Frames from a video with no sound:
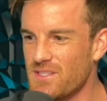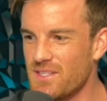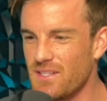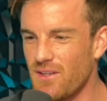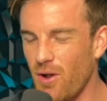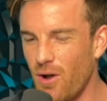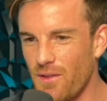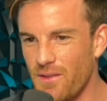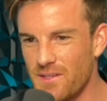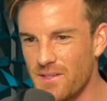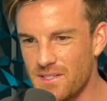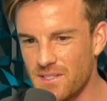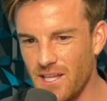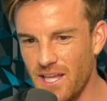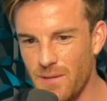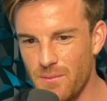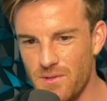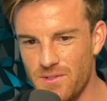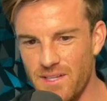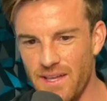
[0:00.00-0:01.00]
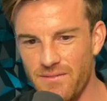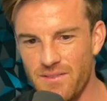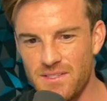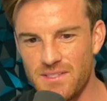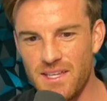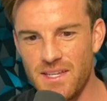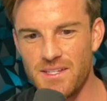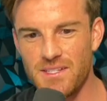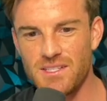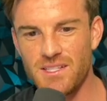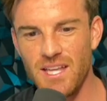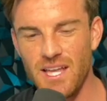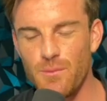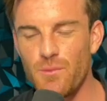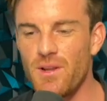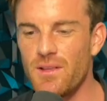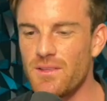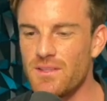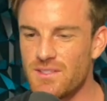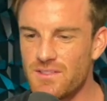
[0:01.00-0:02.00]
the, all the disclaimers. I have to say disclaimer
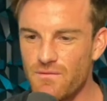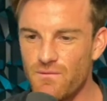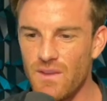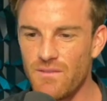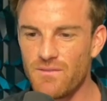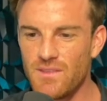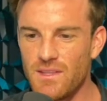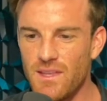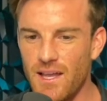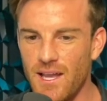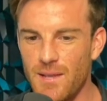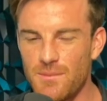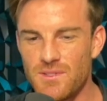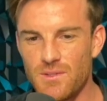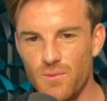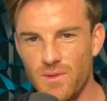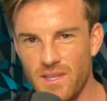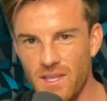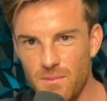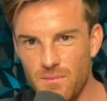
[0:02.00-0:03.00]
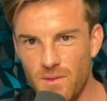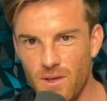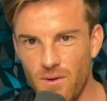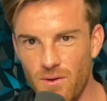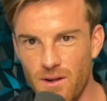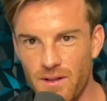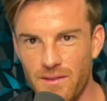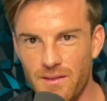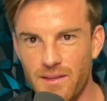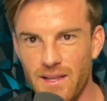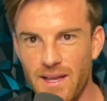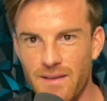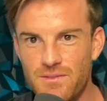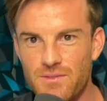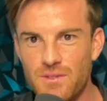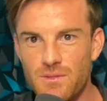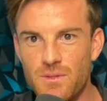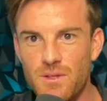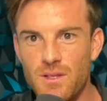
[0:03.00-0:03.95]
at least 50 times, and we keep going on the live stream.